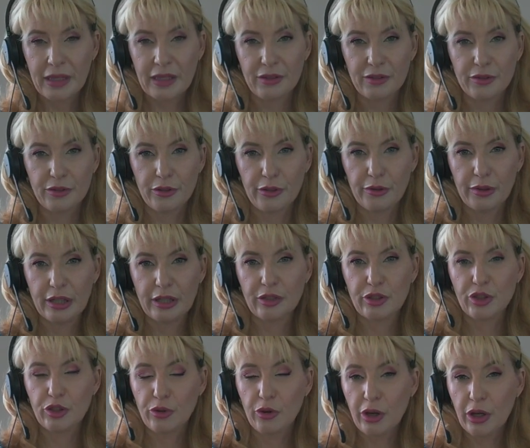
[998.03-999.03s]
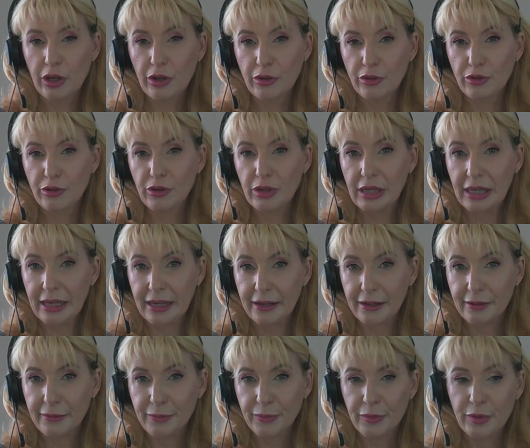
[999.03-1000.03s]
So enjoy your new
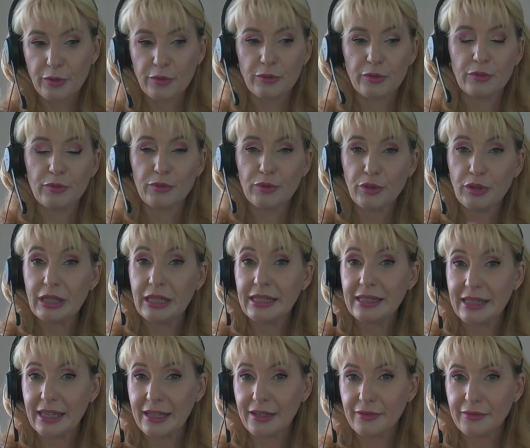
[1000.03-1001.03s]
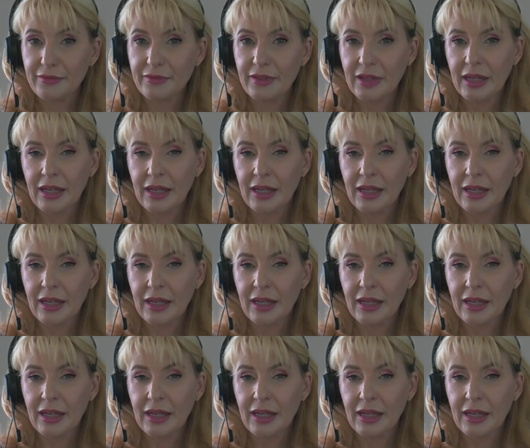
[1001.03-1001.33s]
year or New Year's Eve.